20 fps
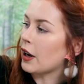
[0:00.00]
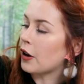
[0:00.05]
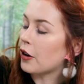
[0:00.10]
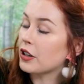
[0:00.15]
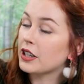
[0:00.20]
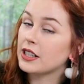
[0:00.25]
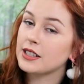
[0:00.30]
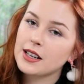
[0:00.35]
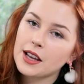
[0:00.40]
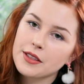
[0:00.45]
got
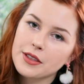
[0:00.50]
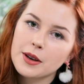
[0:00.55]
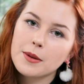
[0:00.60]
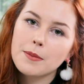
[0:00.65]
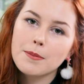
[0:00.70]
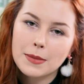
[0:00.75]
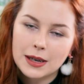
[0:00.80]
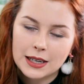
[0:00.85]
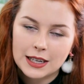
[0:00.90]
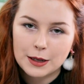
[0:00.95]
another
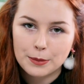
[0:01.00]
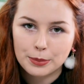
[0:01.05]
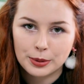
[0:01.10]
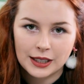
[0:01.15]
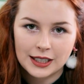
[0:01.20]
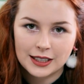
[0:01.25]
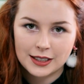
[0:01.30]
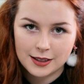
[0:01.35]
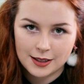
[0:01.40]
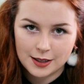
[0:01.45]
midi
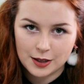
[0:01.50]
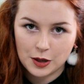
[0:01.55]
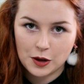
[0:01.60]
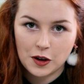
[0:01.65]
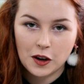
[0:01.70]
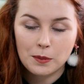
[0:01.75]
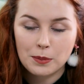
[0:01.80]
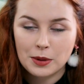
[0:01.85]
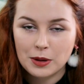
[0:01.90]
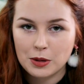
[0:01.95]
pleated
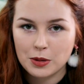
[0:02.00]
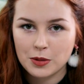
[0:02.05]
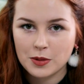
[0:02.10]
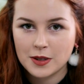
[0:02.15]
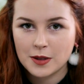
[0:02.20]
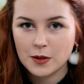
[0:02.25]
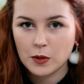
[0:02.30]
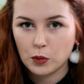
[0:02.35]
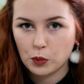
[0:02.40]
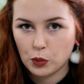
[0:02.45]
skirt
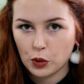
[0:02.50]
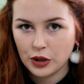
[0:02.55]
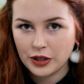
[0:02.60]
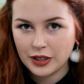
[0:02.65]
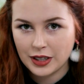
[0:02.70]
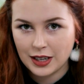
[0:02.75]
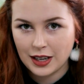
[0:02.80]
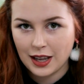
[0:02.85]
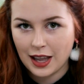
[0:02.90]
because what